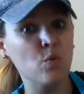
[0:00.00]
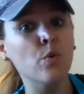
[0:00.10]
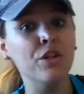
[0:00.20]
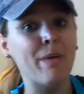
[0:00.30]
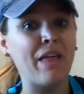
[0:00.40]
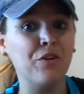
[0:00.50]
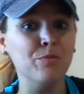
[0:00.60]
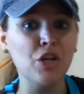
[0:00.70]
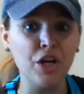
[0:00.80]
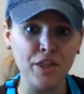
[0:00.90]
where the
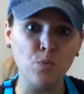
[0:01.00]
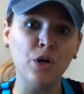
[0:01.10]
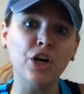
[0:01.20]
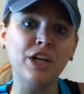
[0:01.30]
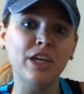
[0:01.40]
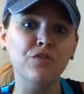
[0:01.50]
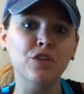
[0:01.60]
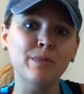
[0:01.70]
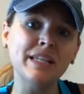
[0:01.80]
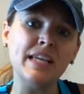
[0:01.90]
bathrooms are and then where our kit
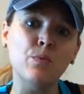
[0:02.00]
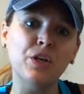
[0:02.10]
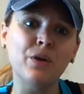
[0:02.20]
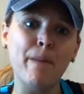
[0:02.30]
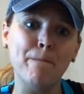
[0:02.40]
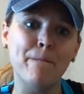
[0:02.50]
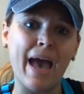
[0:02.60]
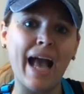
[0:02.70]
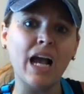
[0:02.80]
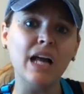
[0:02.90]
room is. And when you get
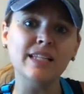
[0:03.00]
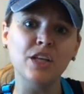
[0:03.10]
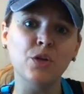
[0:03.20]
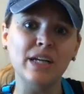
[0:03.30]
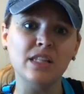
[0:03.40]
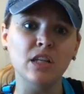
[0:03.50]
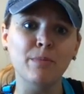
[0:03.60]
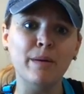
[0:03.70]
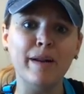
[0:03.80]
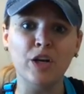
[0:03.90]
back, I'll tell you guys a little
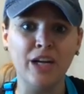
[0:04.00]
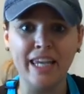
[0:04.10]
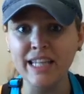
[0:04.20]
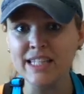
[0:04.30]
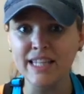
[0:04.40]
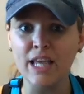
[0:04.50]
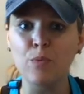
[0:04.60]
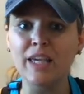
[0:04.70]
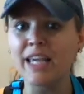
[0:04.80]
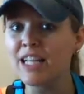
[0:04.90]
bit about our kits, and then
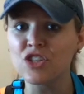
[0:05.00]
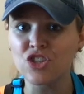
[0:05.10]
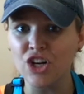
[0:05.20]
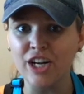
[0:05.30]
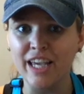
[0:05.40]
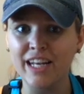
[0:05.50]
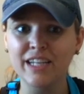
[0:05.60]
we can get started.